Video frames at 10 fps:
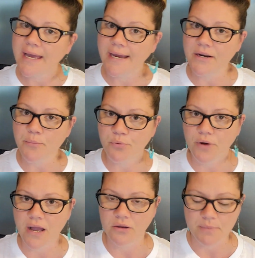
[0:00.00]
and
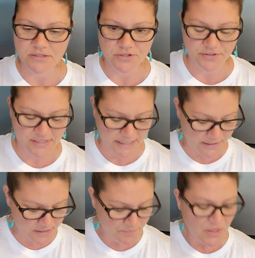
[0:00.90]
brown mustard
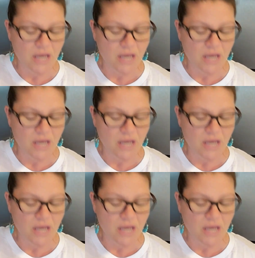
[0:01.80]
seeds.